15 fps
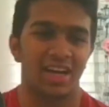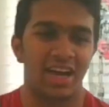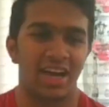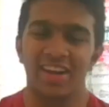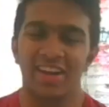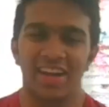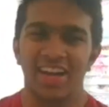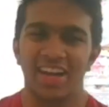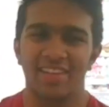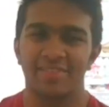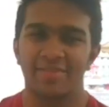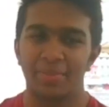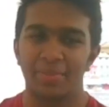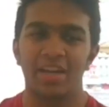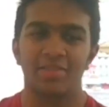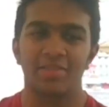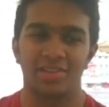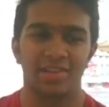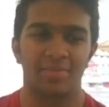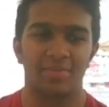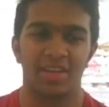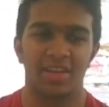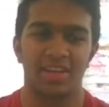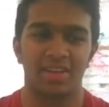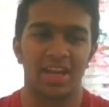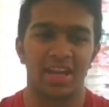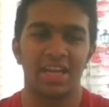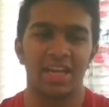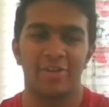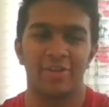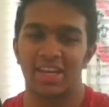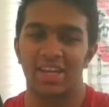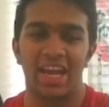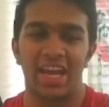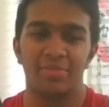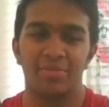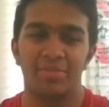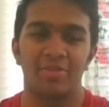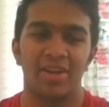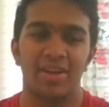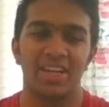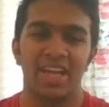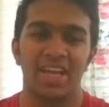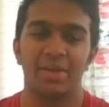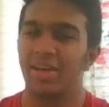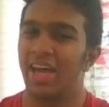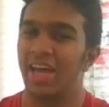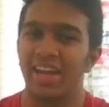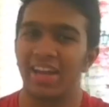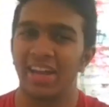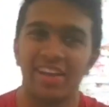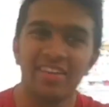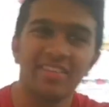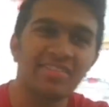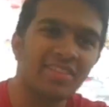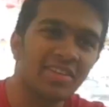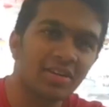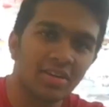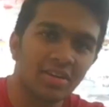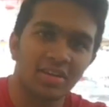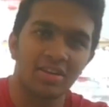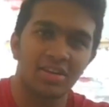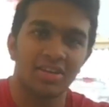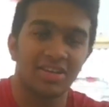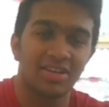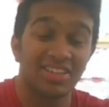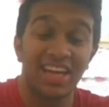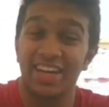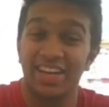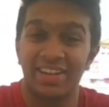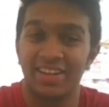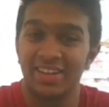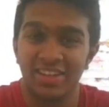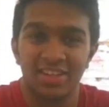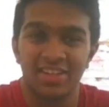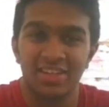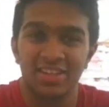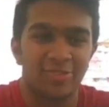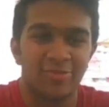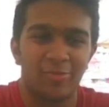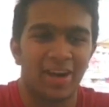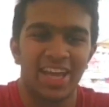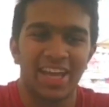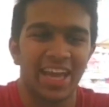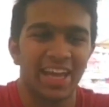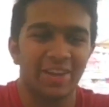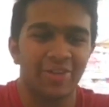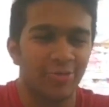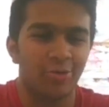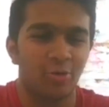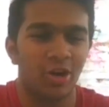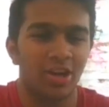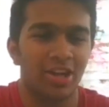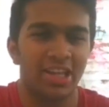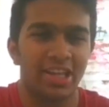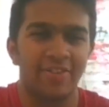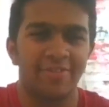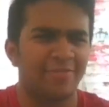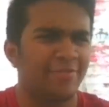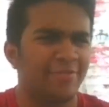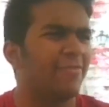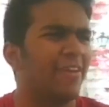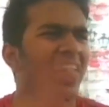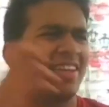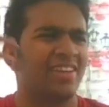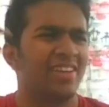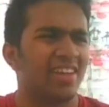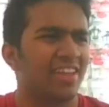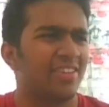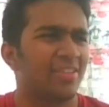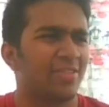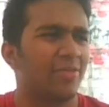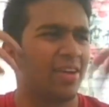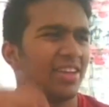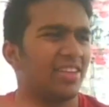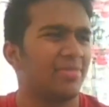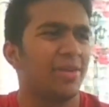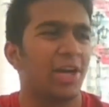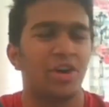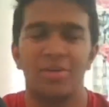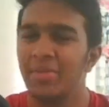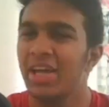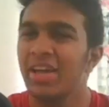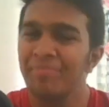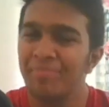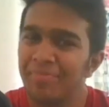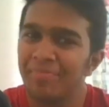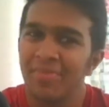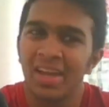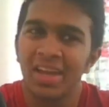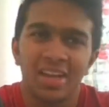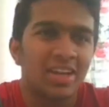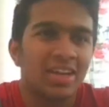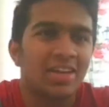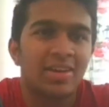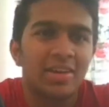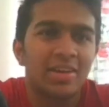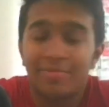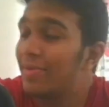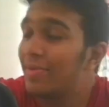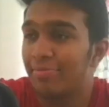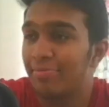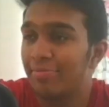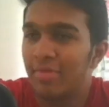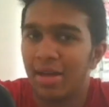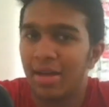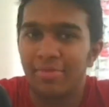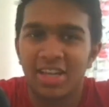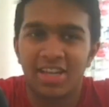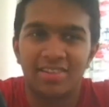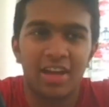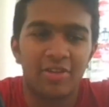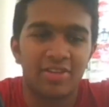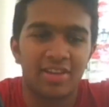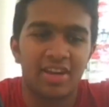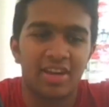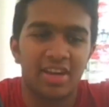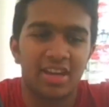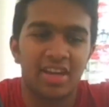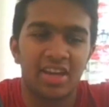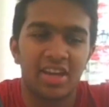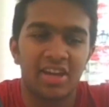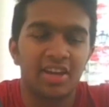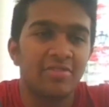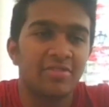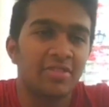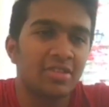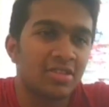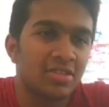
I didn't realize speed was something anyone cared about when it came to hand dryers. And why anyone would want the fastest one is beyond me. But I mean, it sounds intriguing enough.